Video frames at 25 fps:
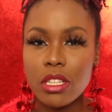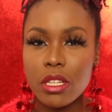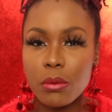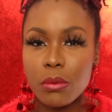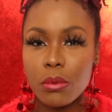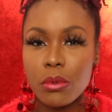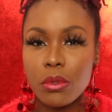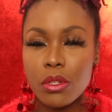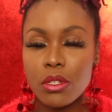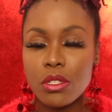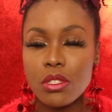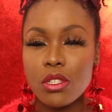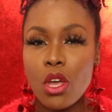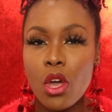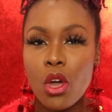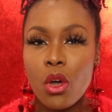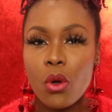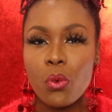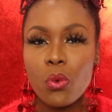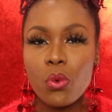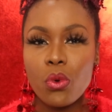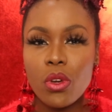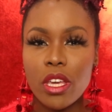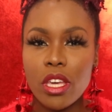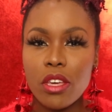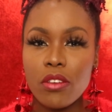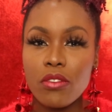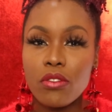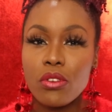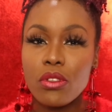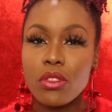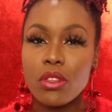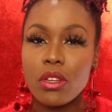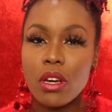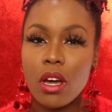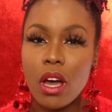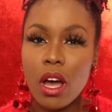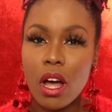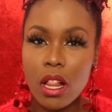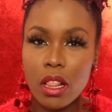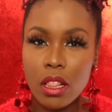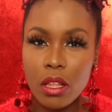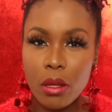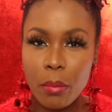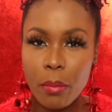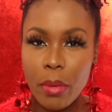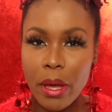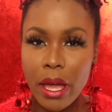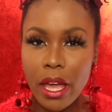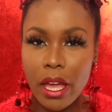lip gloss will give you the
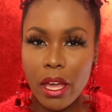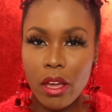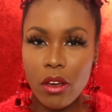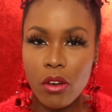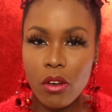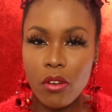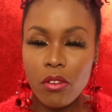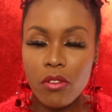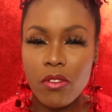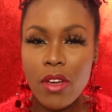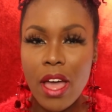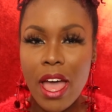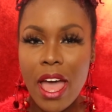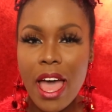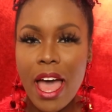color payoff.